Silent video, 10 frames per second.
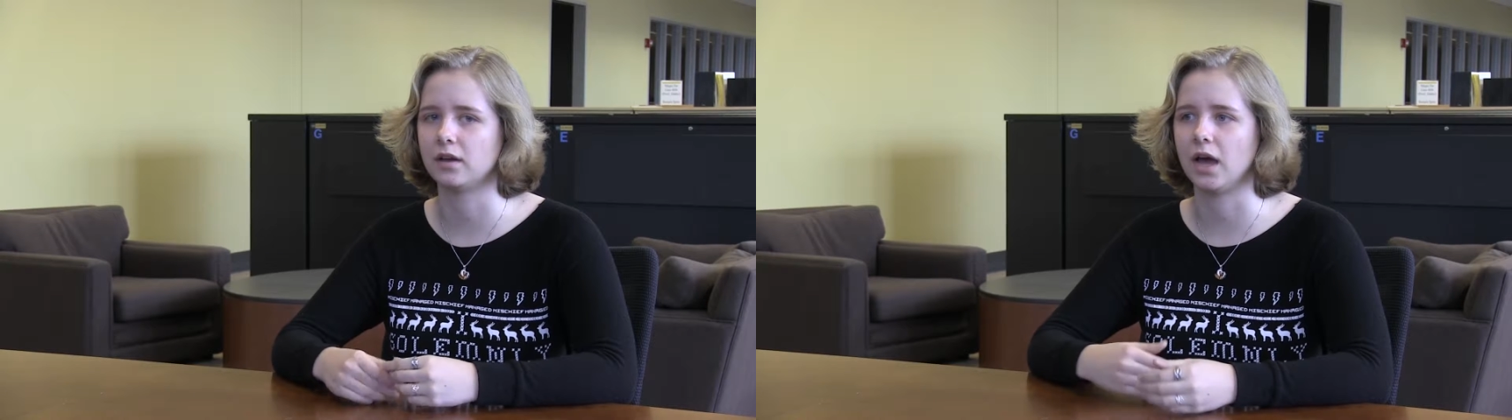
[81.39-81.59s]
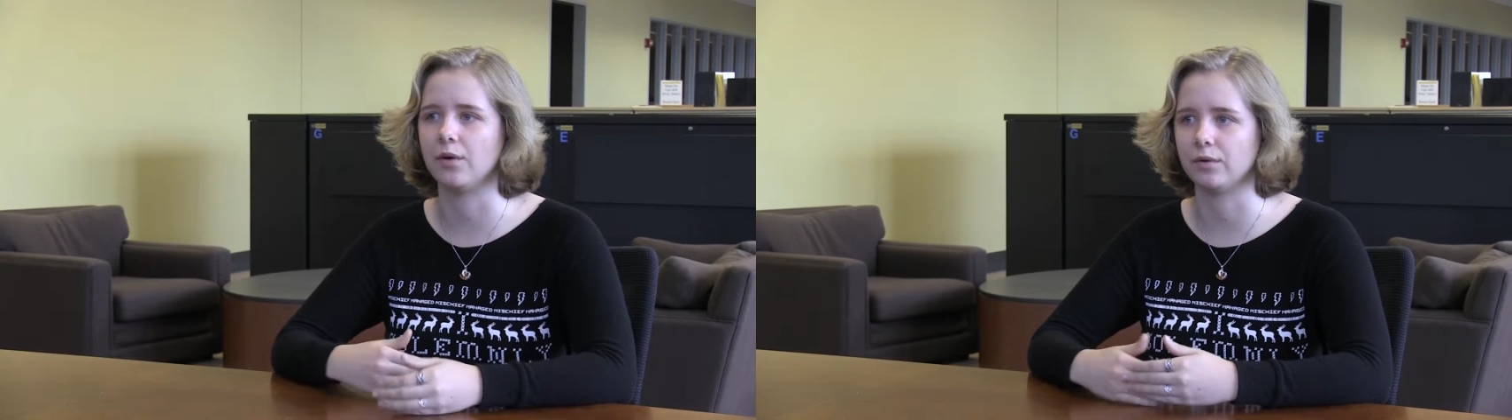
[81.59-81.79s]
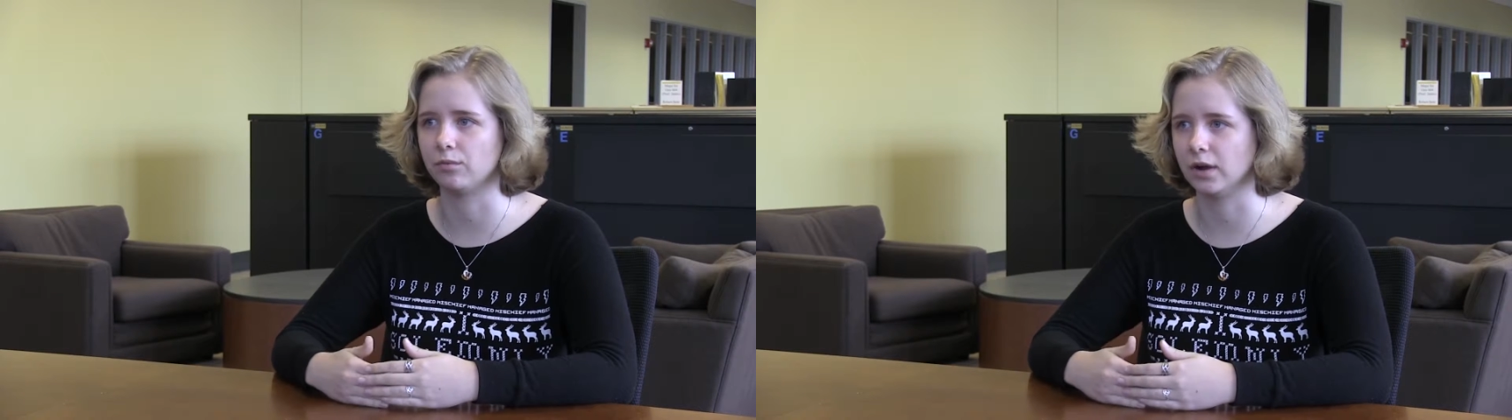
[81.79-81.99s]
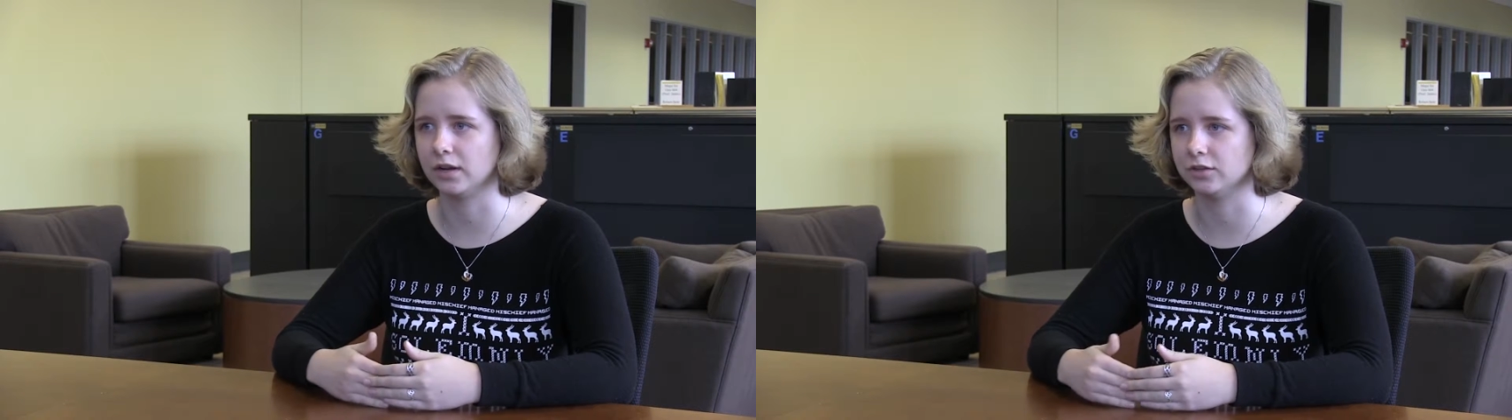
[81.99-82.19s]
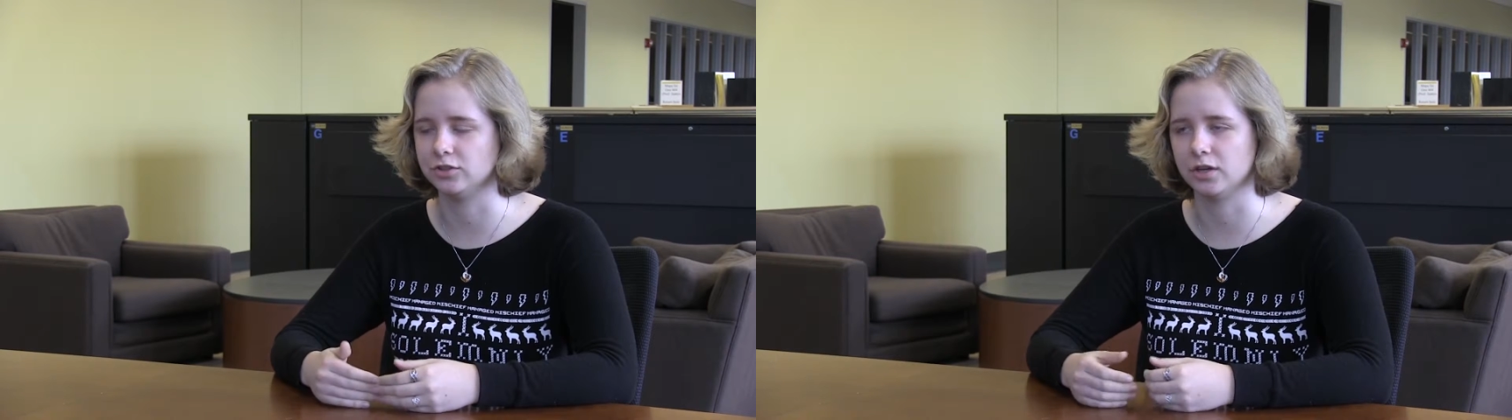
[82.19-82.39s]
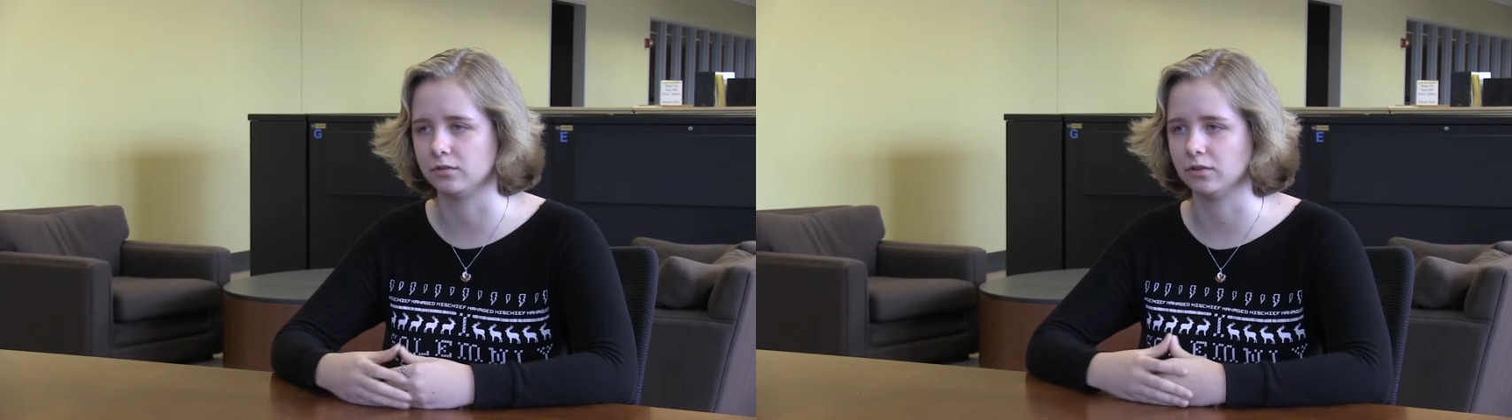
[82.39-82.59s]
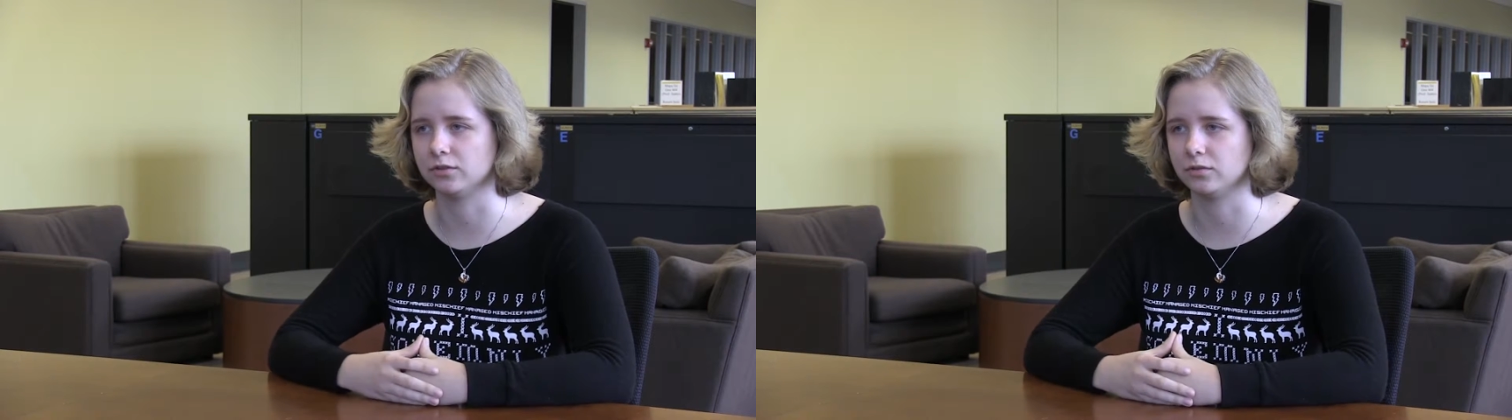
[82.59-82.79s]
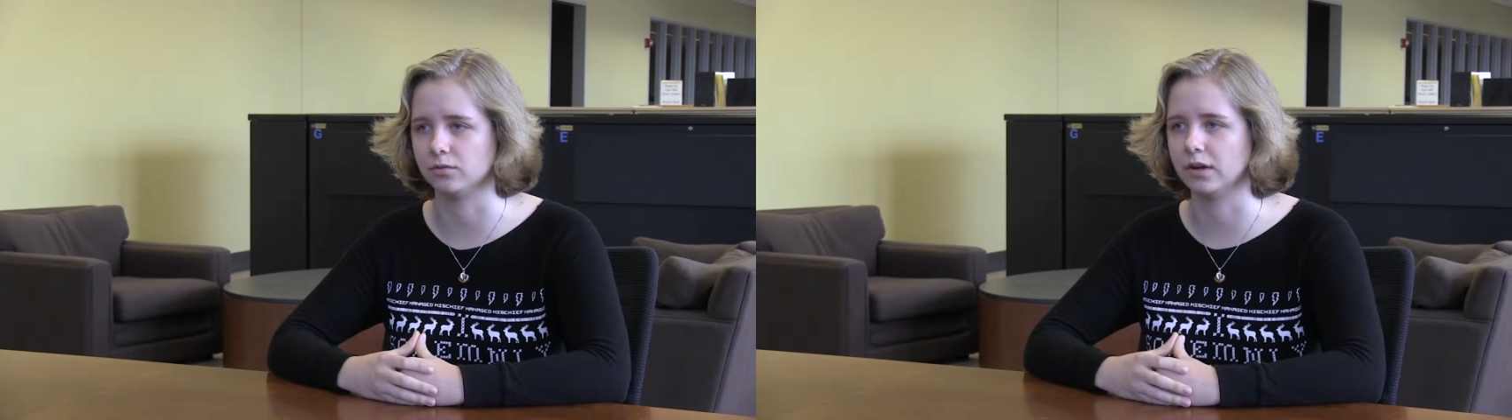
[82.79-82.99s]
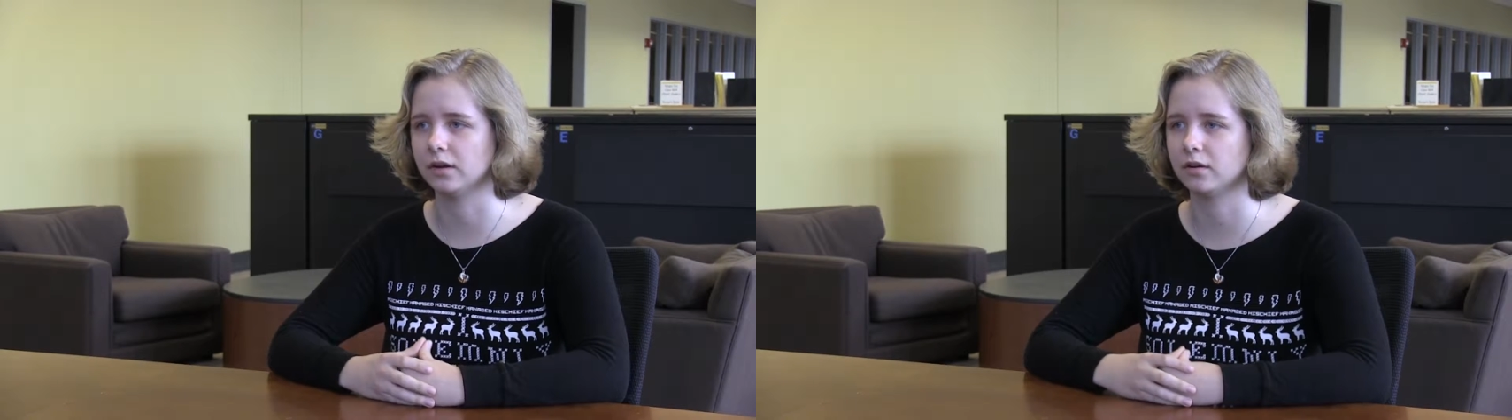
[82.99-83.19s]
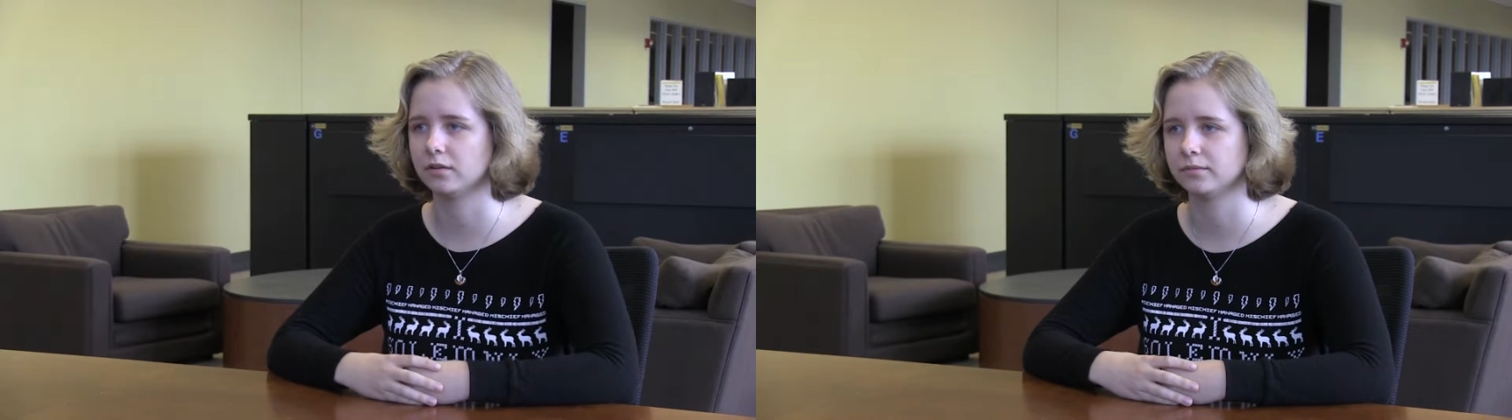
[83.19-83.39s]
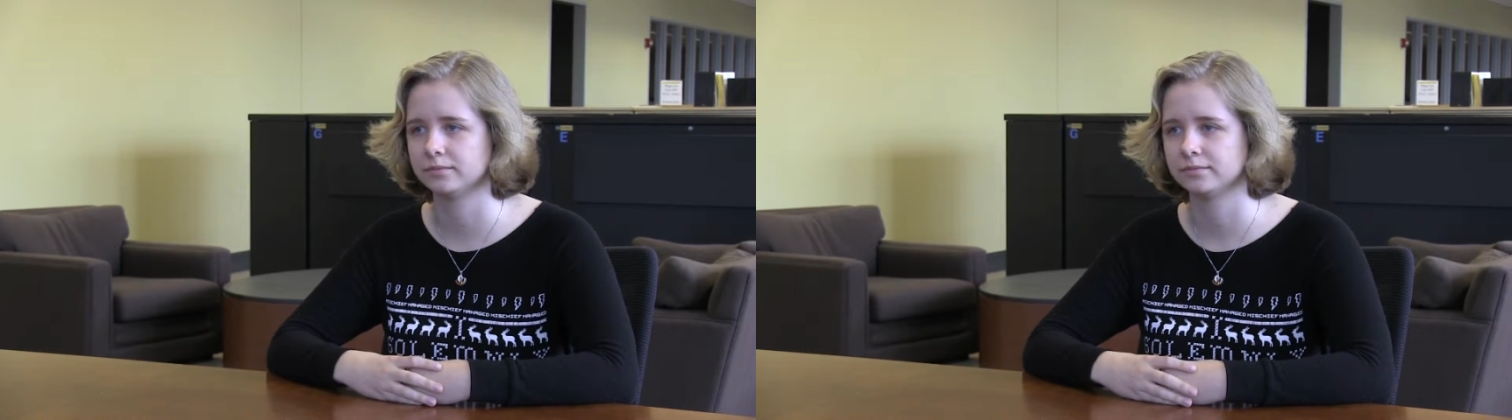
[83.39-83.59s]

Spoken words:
how it read in general to a reader.